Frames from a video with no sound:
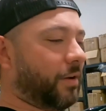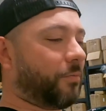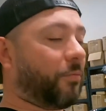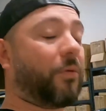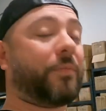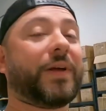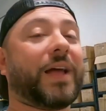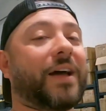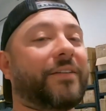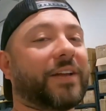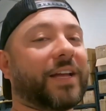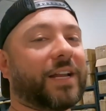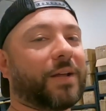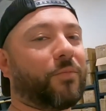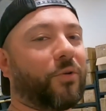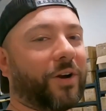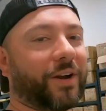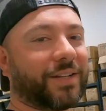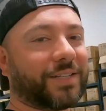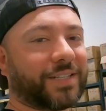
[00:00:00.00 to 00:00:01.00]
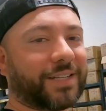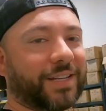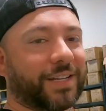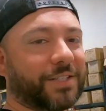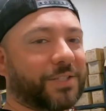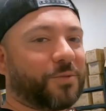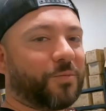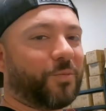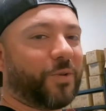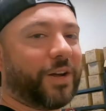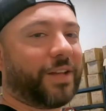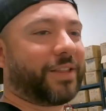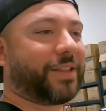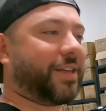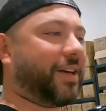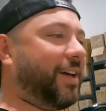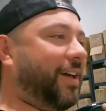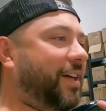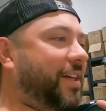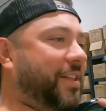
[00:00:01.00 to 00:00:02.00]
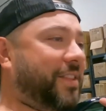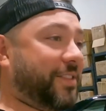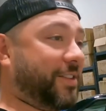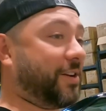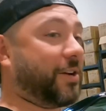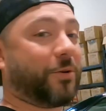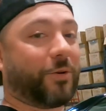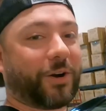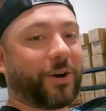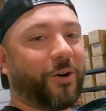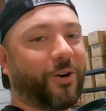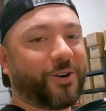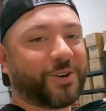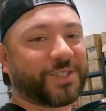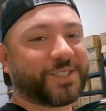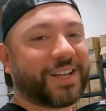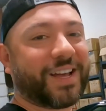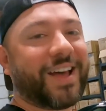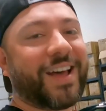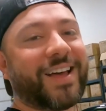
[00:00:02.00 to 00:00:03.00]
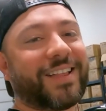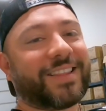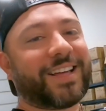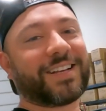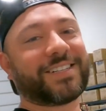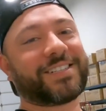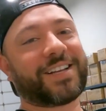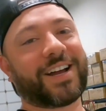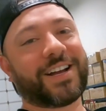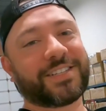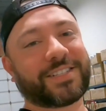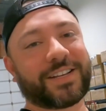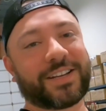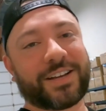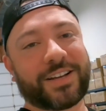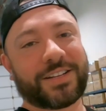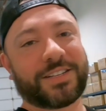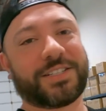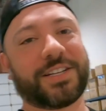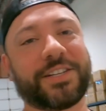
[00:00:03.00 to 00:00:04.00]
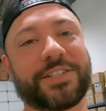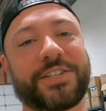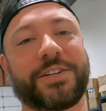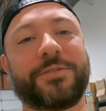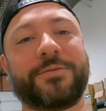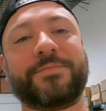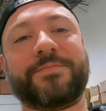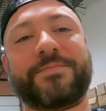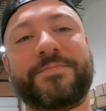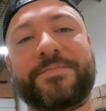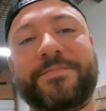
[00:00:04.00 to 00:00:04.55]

won't be having any more incidents with the newer cars. Thanks, guys. See you soon.